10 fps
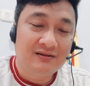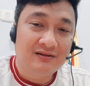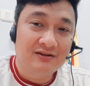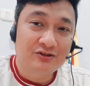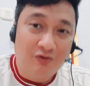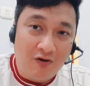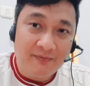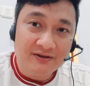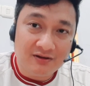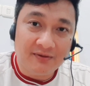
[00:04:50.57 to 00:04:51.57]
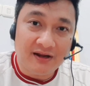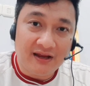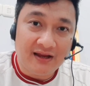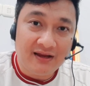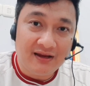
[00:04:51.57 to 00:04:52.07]
Scott
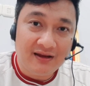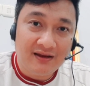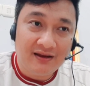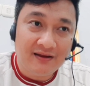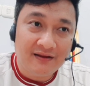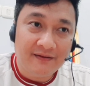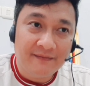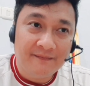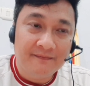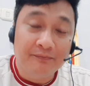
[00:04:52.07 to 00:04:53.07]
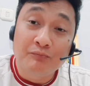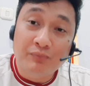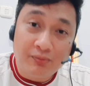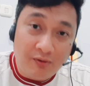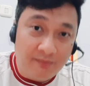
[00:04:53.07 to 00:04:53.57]
McTominay,
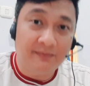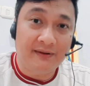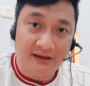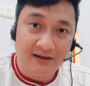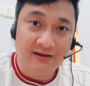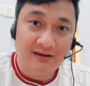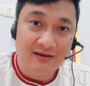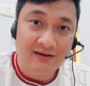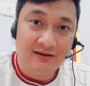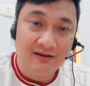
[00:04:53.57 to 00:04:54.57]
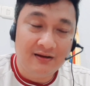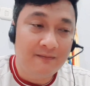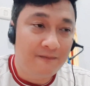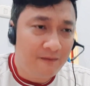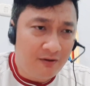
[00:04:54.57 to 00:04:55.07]
probably
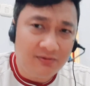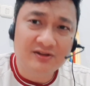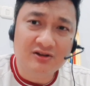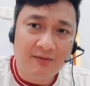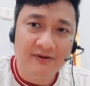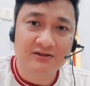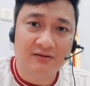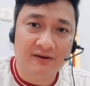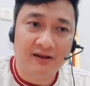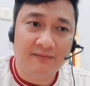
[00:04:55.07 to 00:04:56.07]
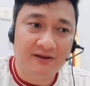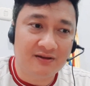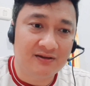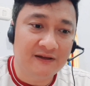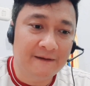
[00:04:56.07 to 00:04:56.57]
Scott McTominay
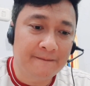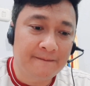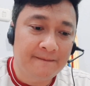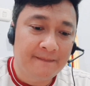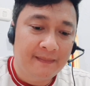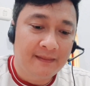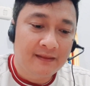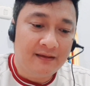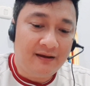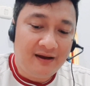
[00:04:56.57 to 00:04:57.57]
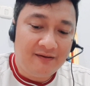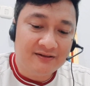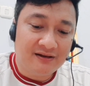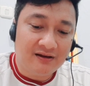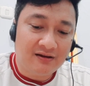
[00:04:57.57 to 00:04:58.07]
because Erik
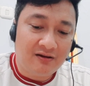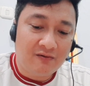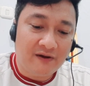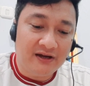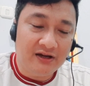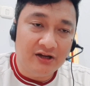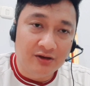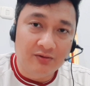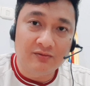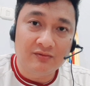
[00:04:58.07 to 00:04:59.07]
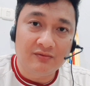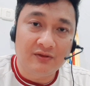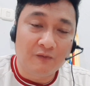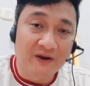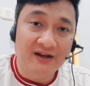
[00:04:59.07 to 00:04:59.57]
Ten Hag already knew the
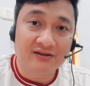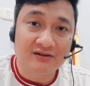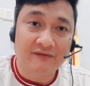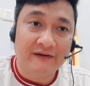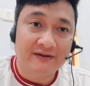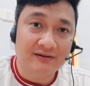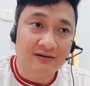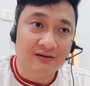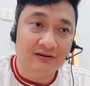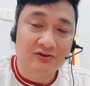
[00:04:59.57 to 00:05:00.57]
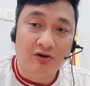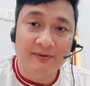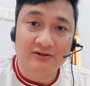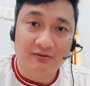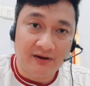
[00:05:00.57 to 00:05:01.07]
weakness of Scott
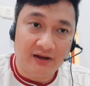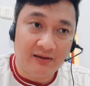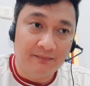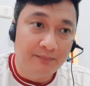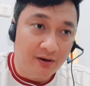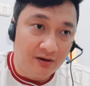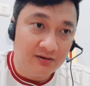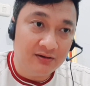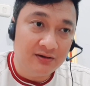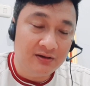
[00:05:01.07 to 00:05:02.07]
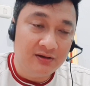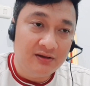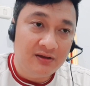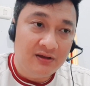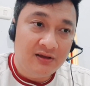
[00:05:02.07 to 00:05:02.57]
McTominay, but
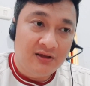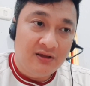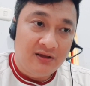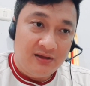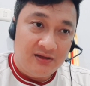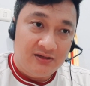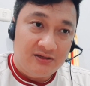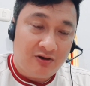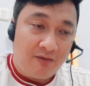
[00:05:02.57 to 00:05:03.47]
Scott